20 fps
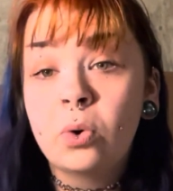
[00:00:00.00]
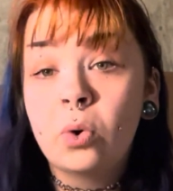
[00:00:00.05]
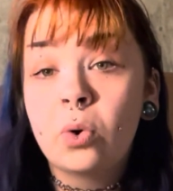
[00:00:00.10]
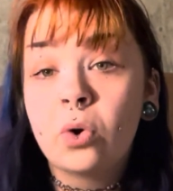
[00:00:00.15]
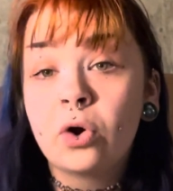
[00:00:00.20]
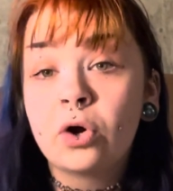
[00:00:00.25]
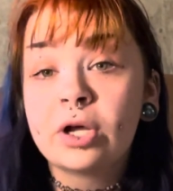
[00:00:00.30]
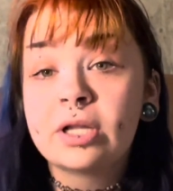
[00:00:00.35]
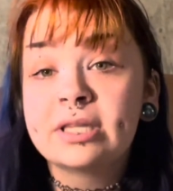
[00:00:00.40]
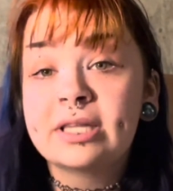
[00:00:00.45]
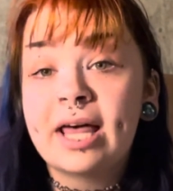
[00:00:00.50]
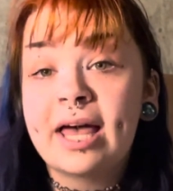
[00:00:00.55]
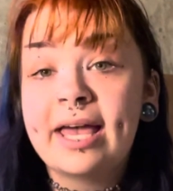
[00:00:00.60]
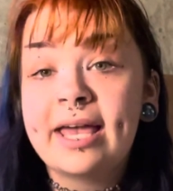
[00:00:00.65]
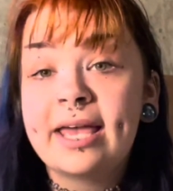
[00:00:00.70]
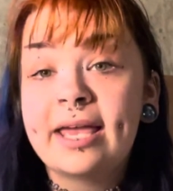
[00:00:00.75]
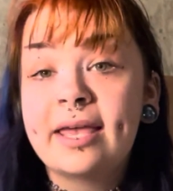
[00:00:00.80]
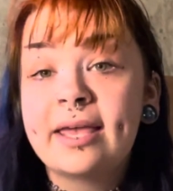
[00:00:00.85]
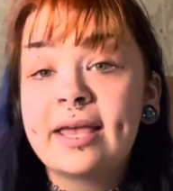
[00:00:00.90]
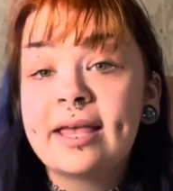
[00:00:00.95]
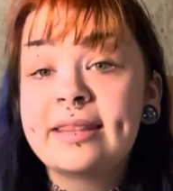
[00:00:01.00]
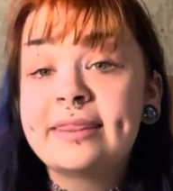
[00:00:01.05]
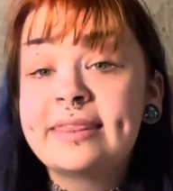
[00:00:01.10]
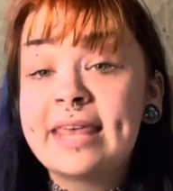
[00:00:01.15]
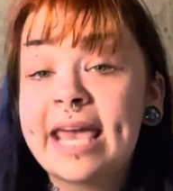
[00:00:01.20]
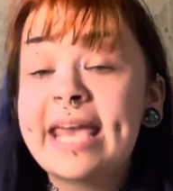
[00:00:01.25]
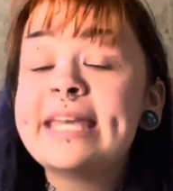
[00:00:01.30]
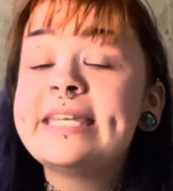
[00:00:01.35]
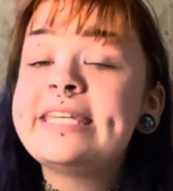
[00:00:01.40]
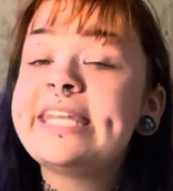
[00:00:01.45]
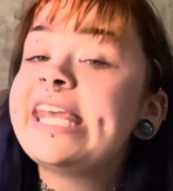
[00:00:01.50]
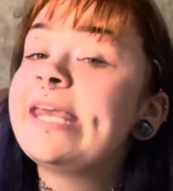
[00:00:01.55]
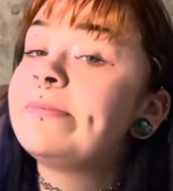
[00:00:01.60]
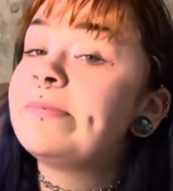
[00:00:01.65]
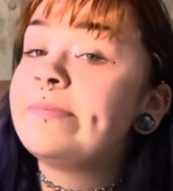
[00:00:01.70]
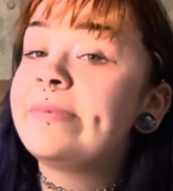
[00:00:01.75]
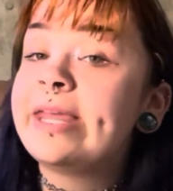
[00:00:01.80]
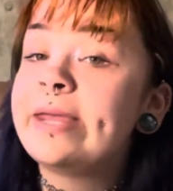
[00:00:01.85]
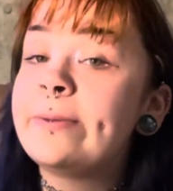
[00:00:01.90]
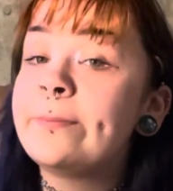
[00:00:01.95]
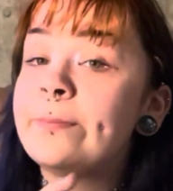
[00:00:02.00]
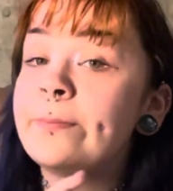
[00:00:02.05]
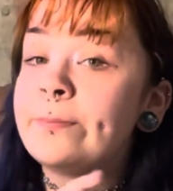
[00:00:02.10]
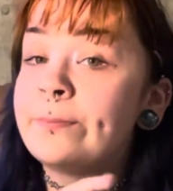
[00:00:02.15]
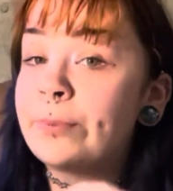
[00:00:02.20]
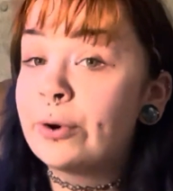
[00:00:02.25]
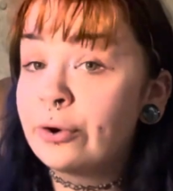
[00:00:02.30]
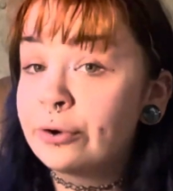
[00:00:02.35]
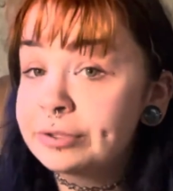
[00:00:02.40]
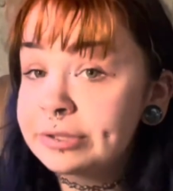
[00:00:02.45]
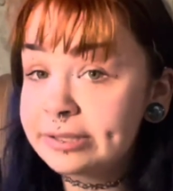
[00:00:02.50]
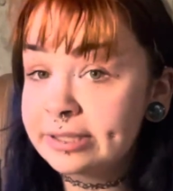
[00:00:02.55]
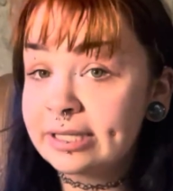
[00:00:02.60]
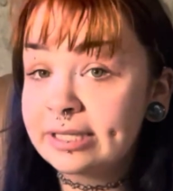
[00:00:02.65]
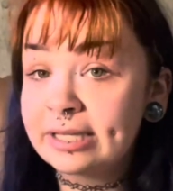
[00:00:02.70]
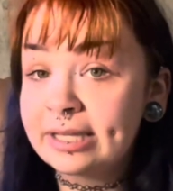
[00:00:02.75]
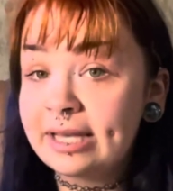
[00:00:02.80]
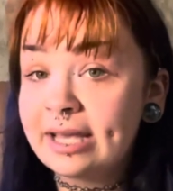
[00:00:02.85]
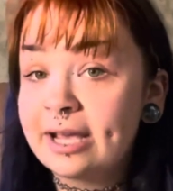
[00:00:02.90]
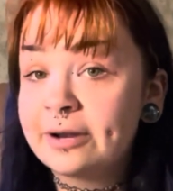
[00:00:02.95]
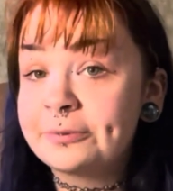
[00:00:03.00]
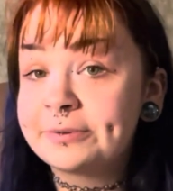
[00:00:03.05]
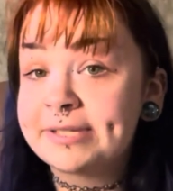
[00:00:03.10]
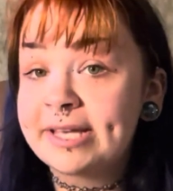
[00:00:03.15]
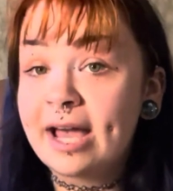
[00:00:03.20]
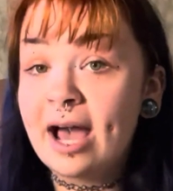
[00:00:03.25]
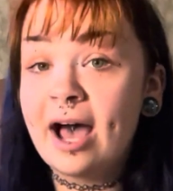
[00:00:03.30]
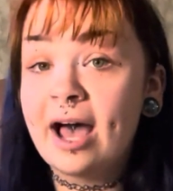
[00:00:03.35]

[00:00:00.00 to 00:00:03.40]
or like they deemed me personally and was like,